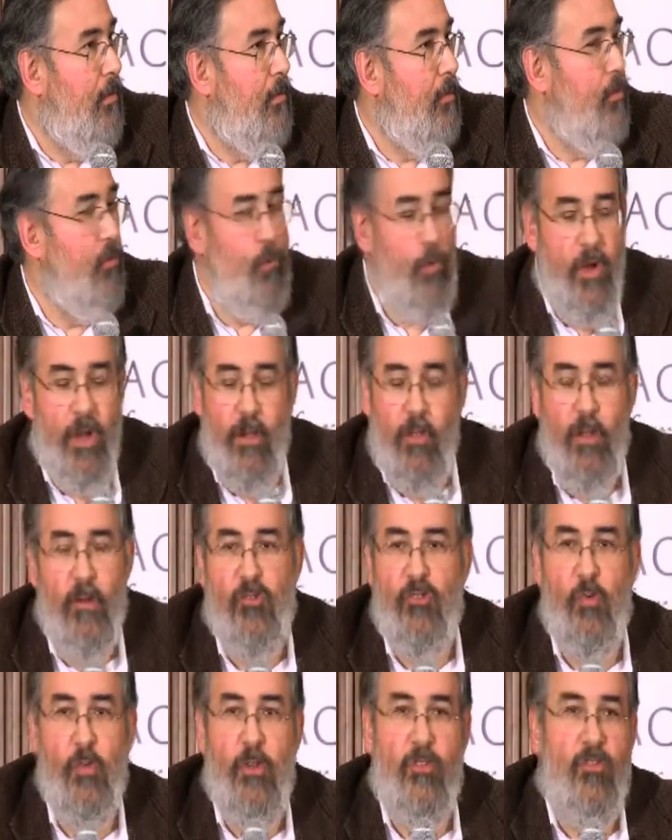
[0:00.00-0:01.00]
The real
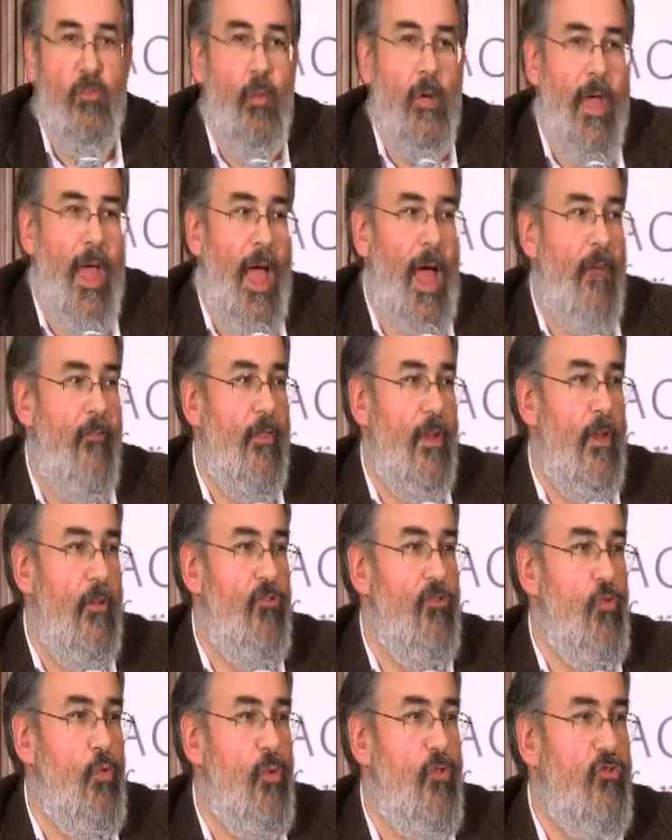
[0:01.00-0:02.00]
issue is, do we have any
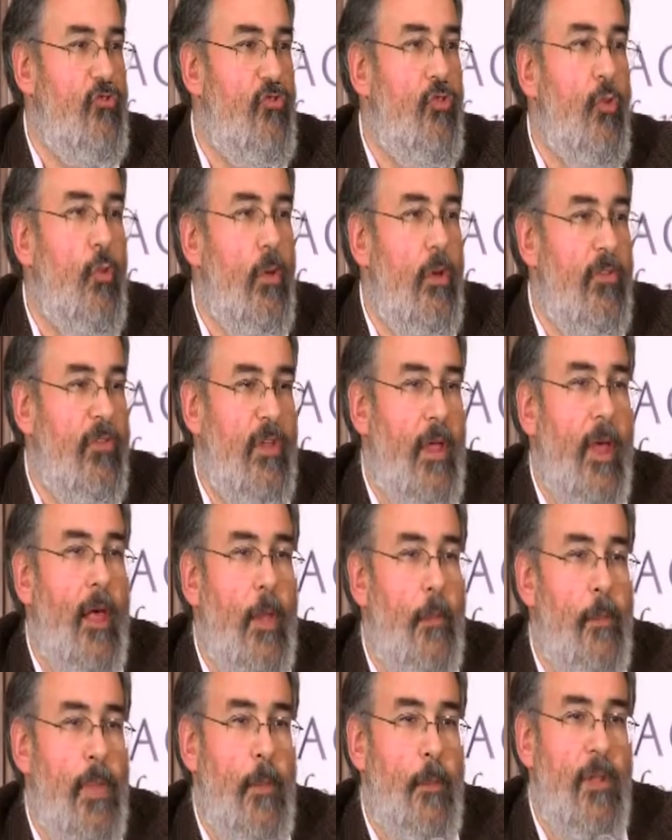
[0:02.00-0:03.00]
Jewish tools to
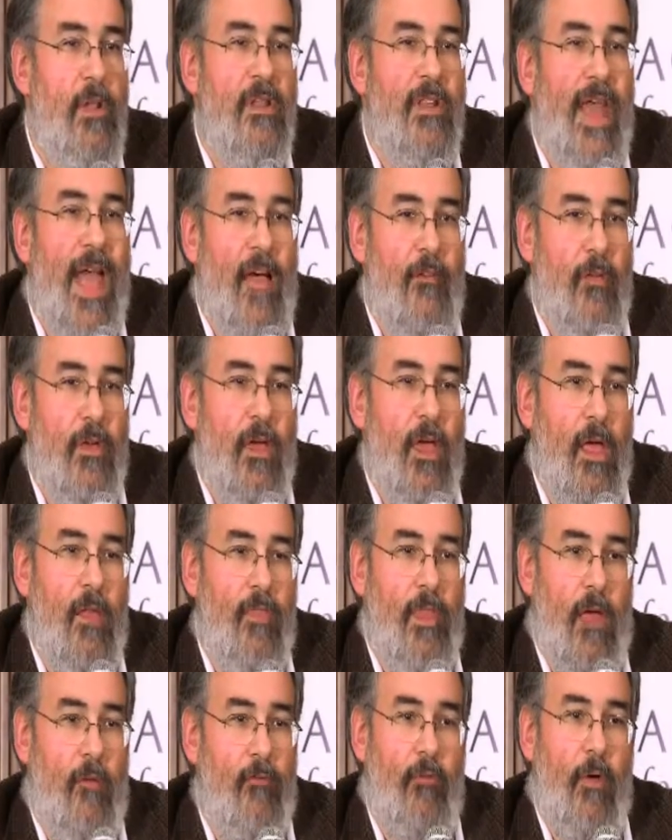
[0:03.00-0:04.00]
help people navigate
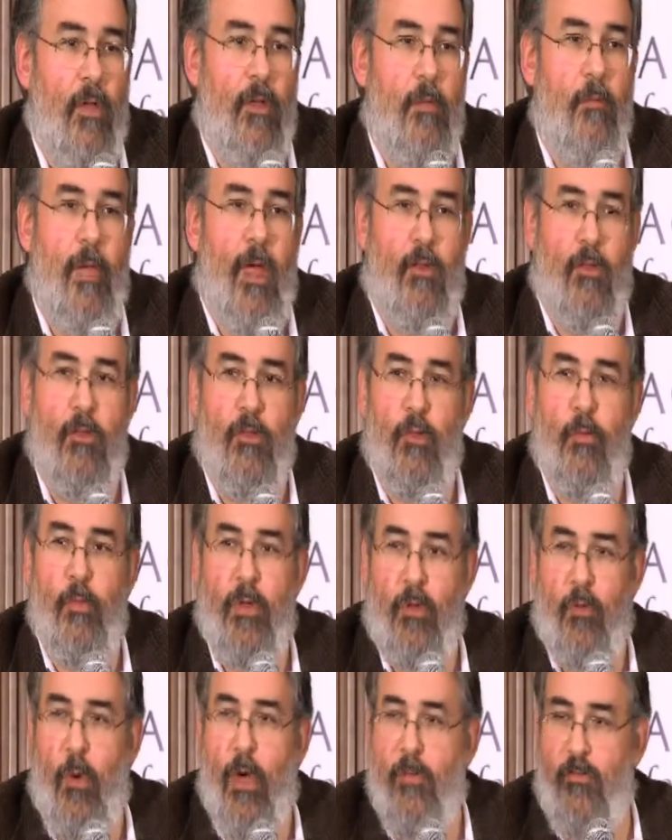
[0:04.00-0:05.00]
that fundamental human
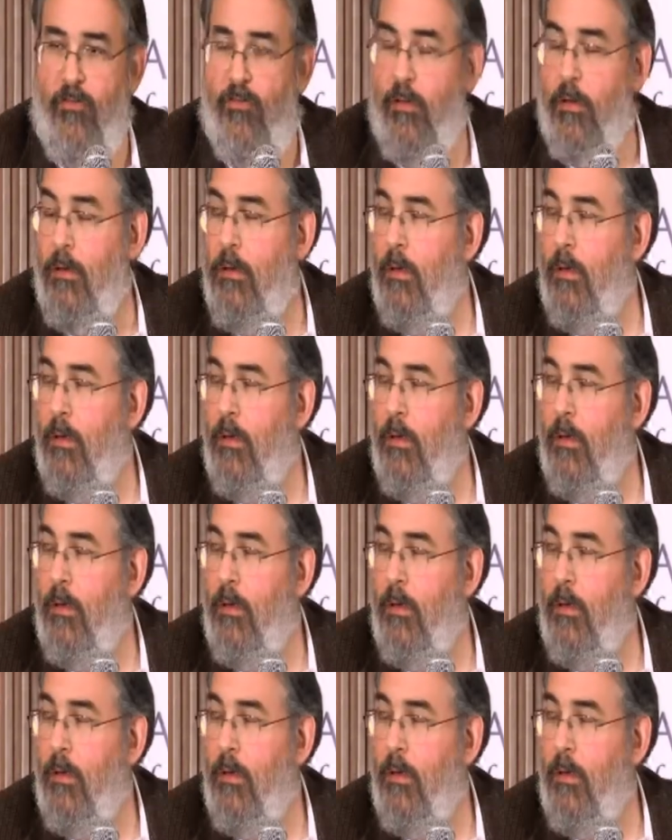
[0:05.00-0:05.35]
question?